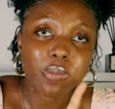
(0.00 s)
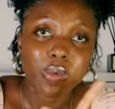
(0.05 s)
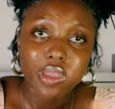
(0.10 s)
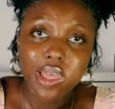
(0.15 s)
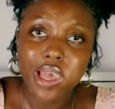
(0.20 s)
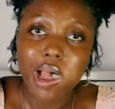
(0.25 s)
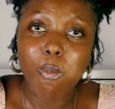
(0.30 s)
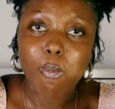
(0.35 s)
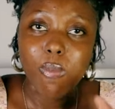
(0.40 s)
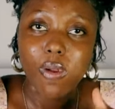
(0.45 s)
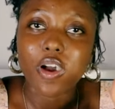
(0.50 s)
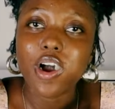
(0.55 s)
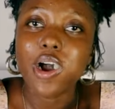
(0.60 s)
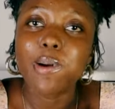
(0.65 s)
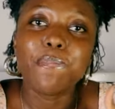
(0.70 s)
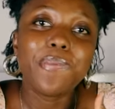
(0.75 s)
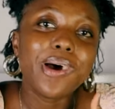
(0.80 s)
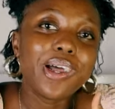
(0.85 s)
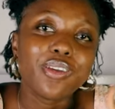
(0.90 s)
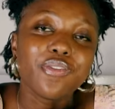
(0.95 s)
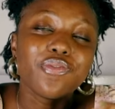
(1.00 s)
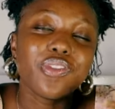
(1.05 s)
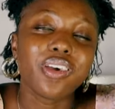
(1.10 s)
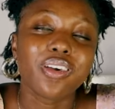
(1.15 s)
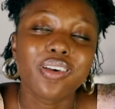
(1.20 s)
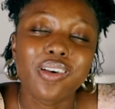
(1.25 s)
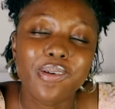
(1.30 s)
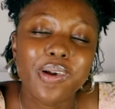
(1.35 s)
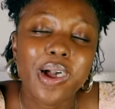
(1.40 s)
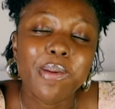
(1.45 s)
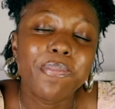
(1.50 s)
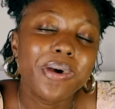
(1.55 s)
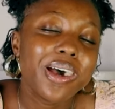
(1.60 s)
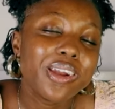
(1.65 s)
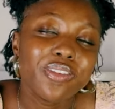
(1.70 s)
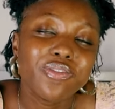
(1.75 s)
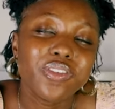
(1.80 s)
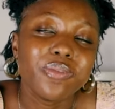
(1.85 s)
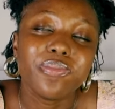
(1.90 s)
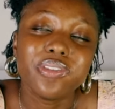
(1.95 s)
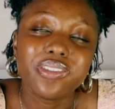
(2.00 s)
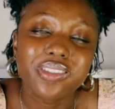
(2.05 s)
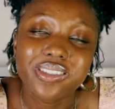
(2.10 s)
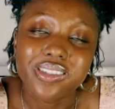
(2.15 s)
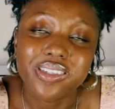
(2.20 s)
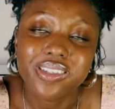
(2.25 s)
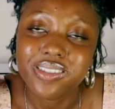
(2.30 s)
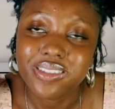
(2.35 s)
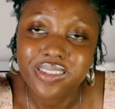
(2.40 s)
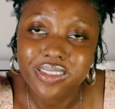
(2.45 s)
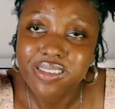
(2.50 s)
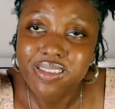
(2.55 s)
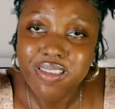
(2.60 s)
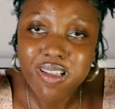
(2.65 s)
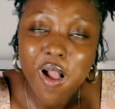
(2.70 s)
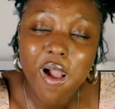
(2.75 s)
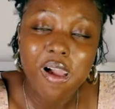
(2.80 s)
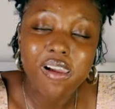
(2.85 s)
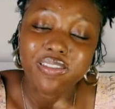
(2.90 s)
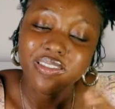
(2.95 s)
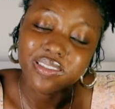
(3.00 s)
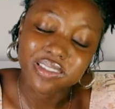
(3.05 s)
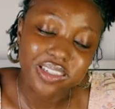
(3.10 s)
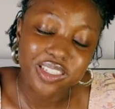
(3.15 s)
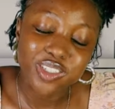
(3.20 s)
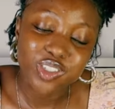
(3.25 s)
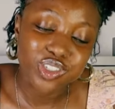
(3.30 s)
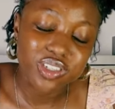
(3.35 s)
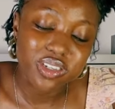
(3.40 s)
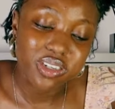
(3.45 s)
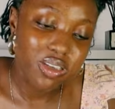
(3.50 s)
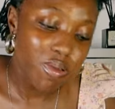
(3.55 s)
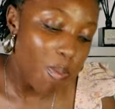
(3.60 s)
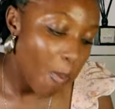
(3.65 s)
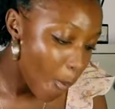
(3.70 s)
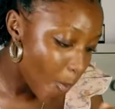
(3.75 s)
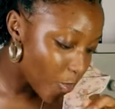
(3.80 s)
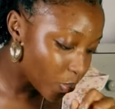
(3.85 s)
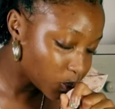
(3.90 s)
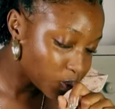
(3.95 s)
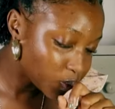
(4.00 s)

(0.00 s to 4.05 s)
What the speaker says: But yeah, I'm part of the business, literally.